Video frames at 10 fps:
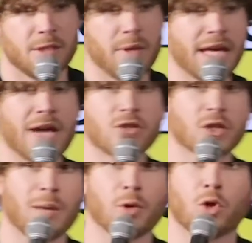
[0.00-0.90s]
You'd be like, yeah, just
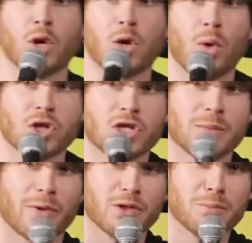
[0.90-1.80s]
a couple quick
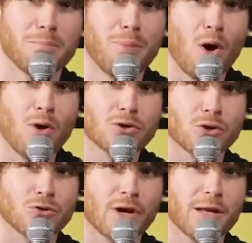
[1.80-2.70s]
questions about these
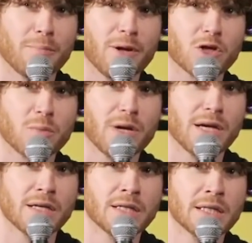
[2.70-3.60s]
balls you're trying to pitch
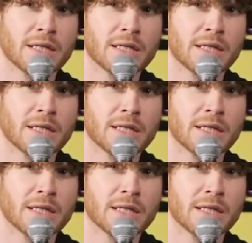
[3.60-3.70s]
me.